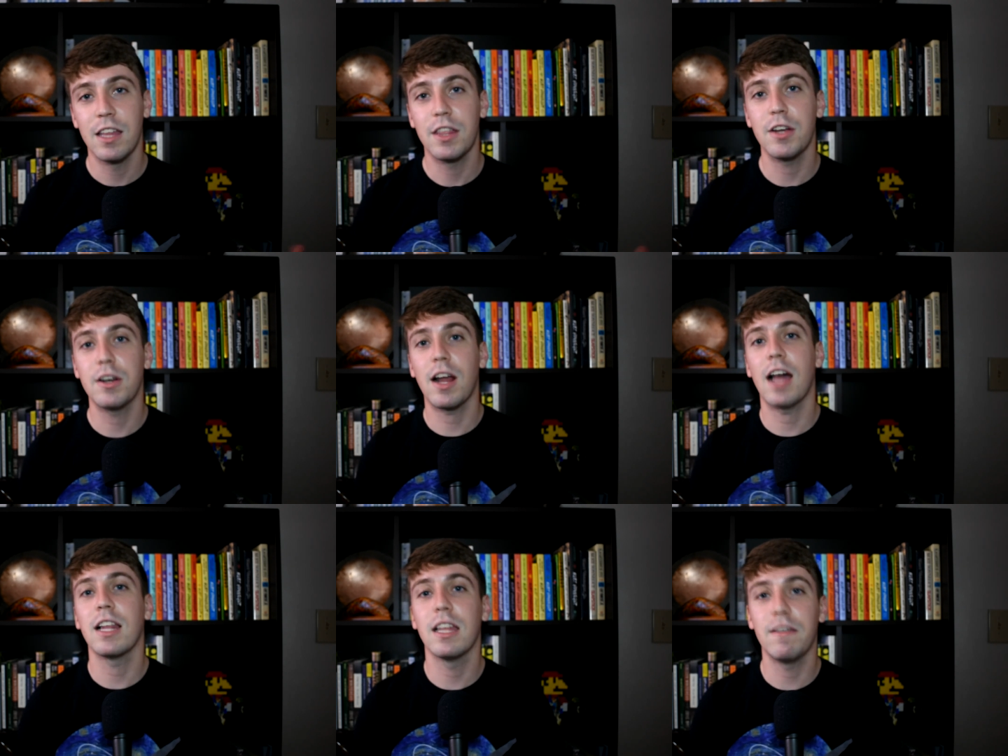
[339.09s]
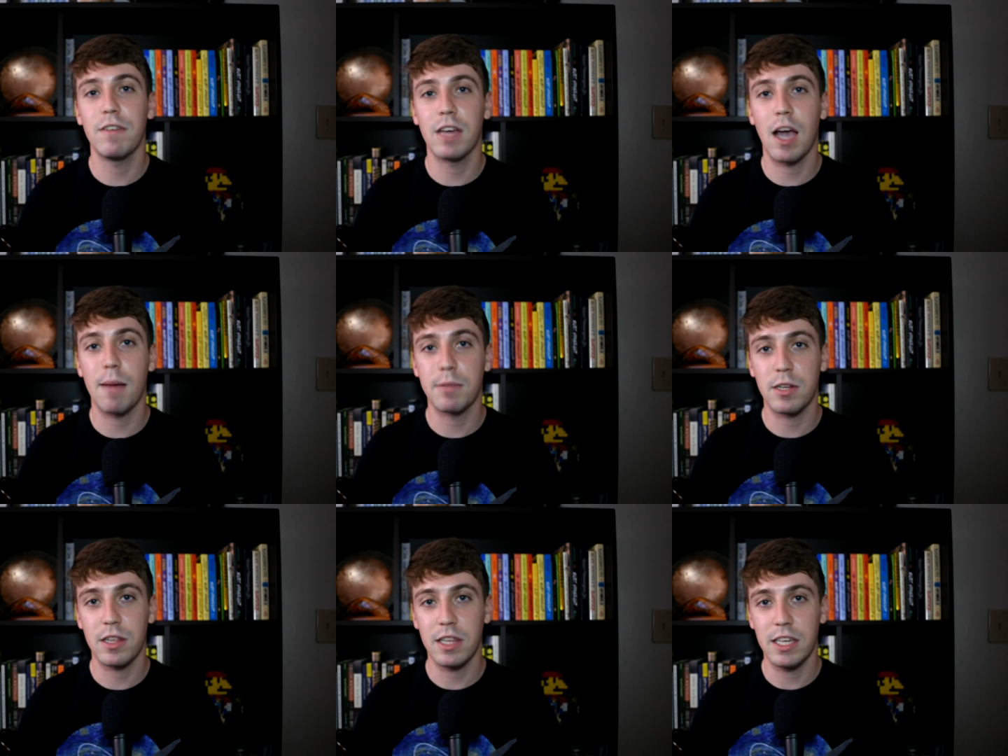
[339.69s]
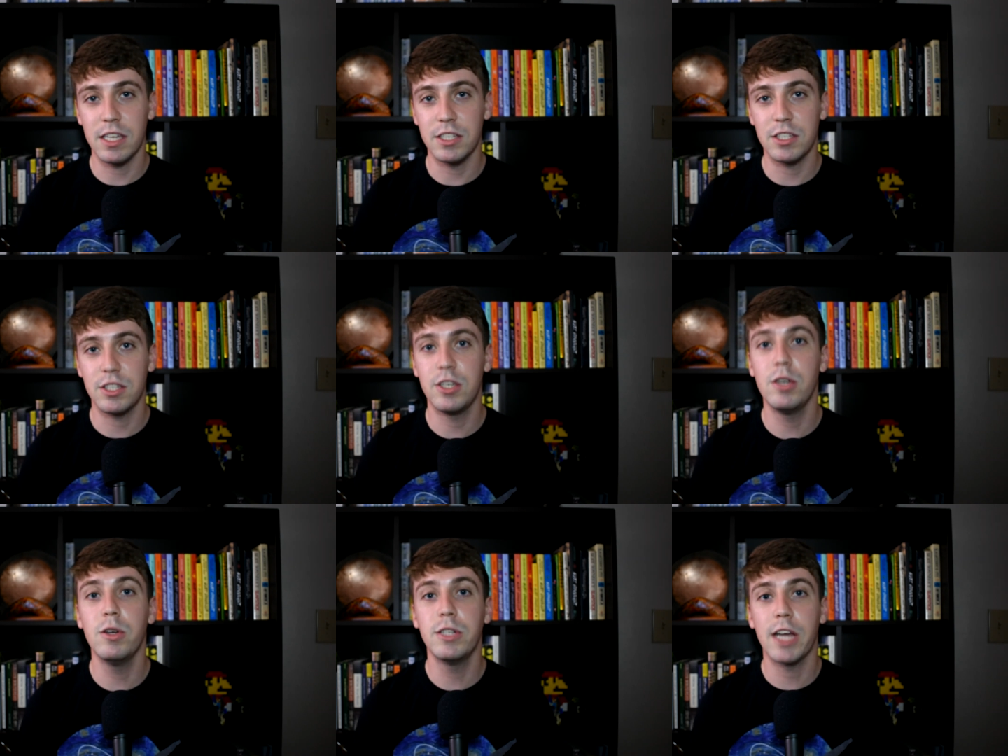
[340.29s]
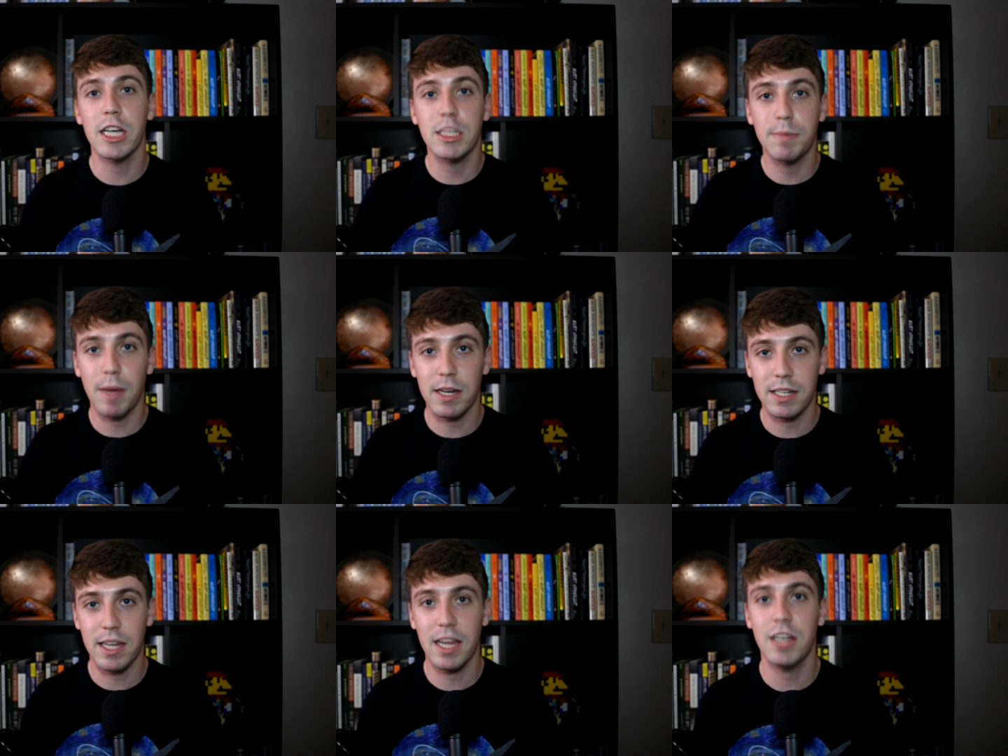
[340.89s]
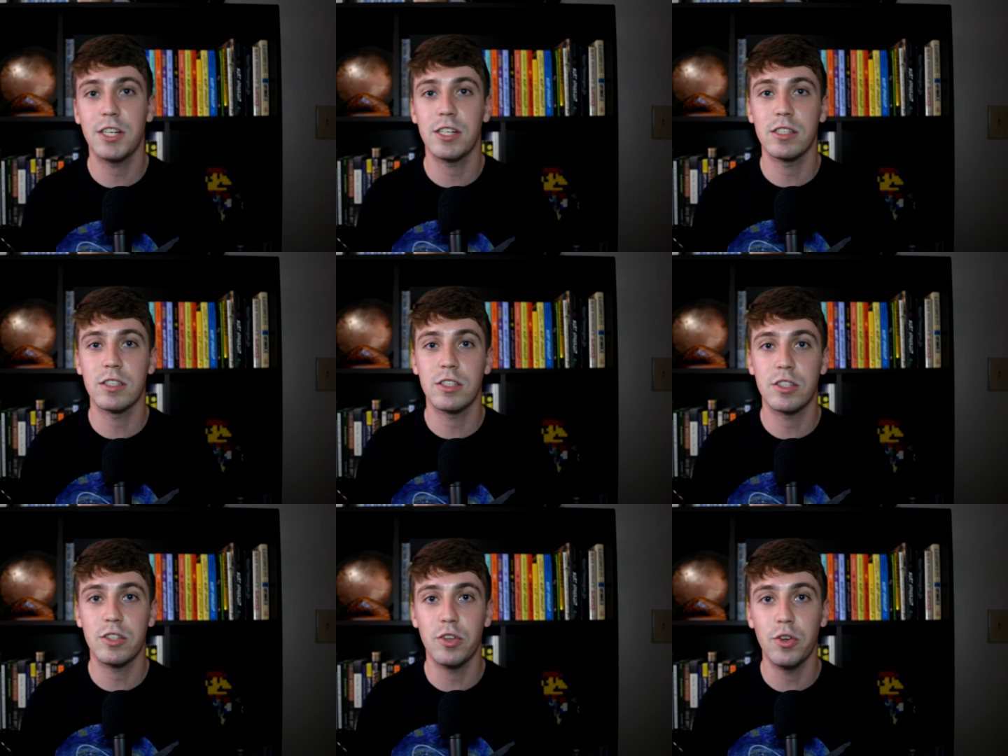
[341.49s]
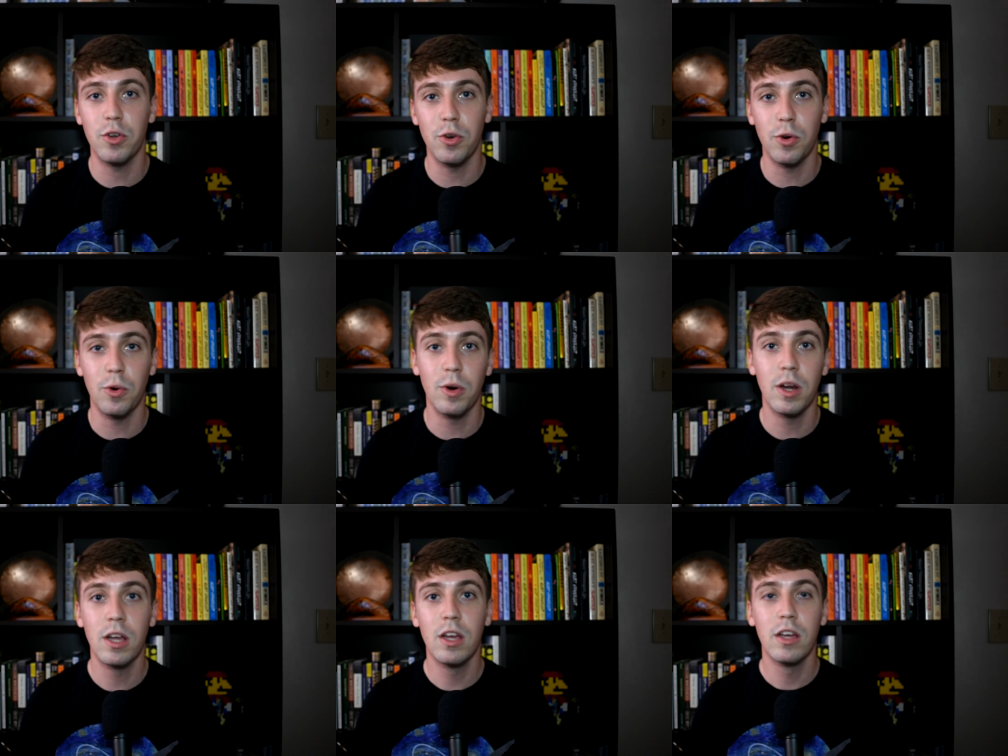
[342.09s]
they're not living up to these huge expectations to